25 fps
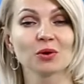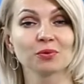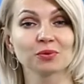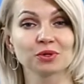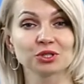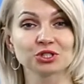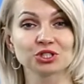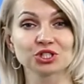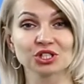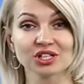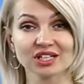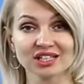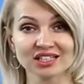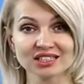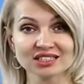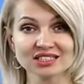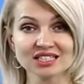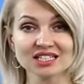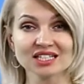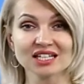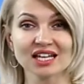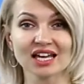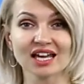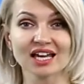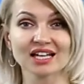which
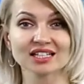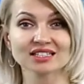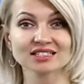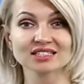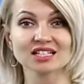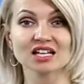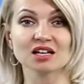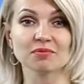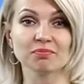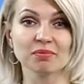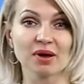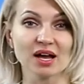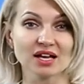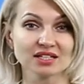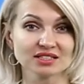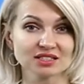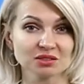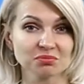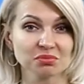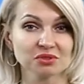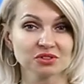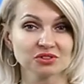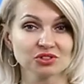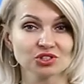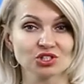indicates a
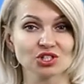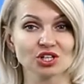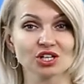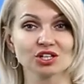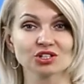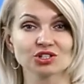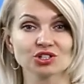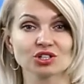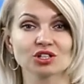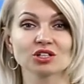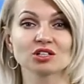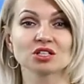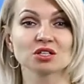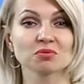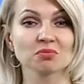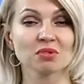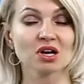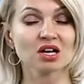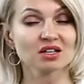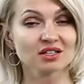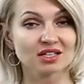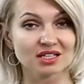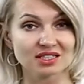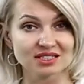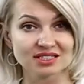possible change in the
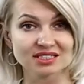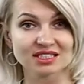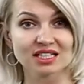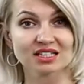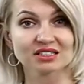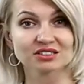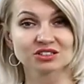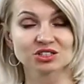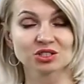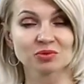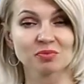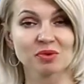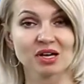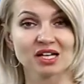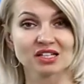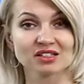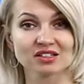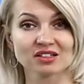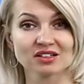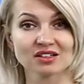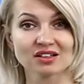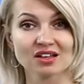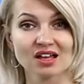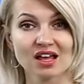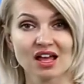market
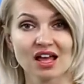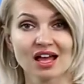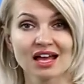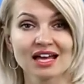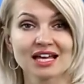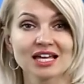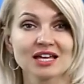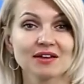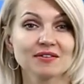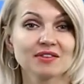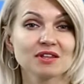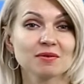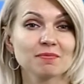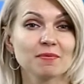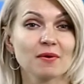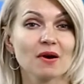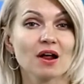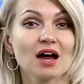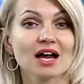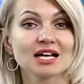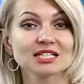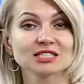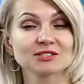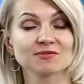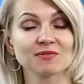sentiment. If the
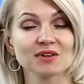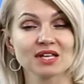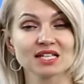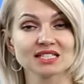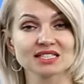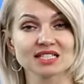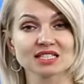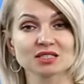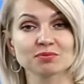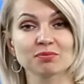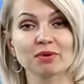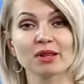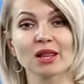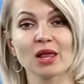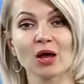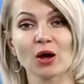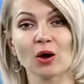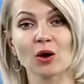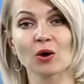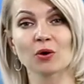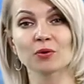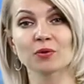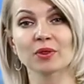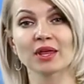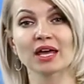price fixes
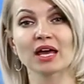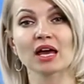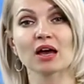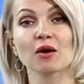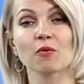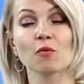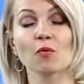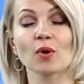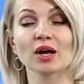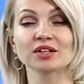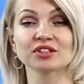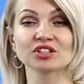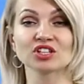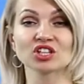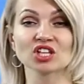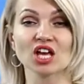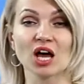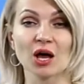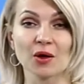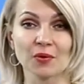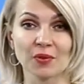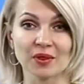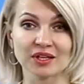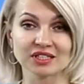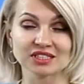below the
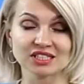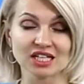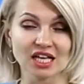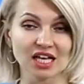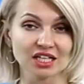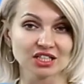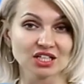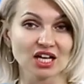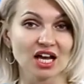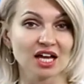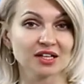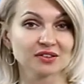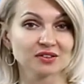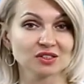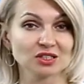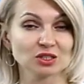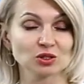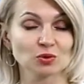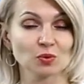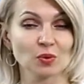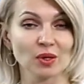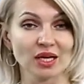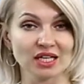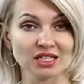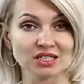
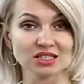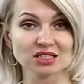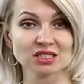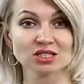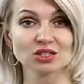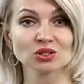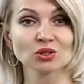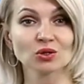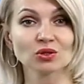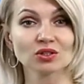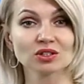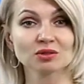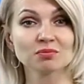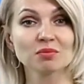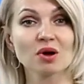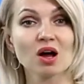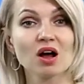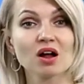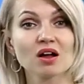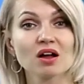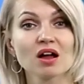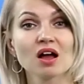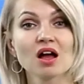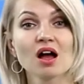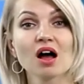$1,820
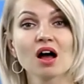mark